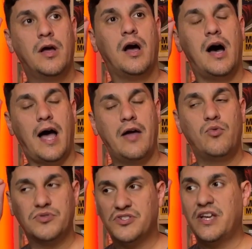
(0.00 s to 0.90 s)
I
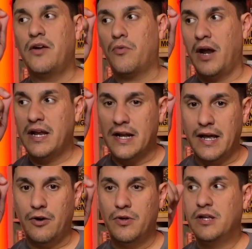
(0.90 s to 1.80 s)
will say right
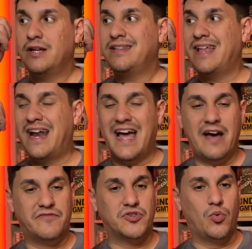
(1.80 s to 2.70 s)
now, that
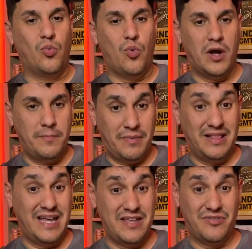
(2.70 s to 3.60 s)
after one
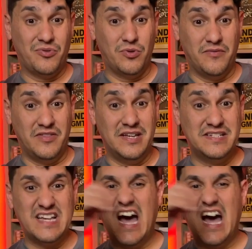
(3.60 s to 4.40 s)
playthrough of this,